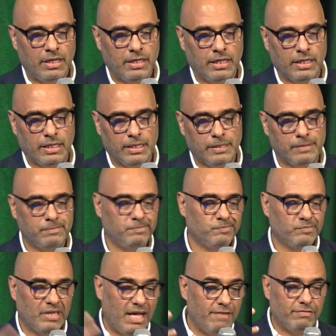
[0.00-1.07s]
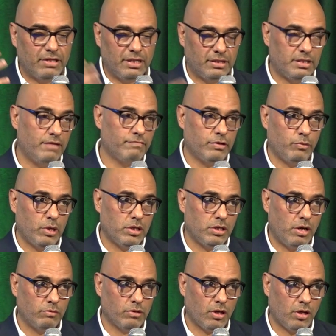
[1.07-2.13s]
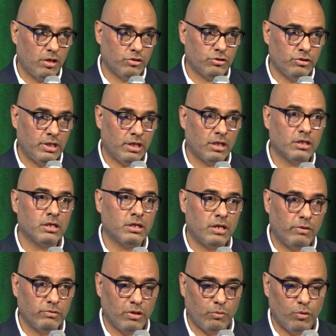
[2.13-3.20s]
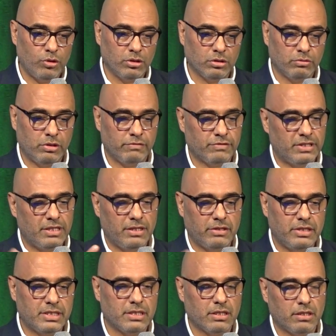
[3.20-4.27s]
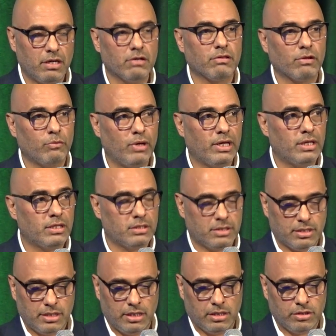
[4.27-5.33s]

evident everywhere around the country and around the world. You've seen the recent earthquakes in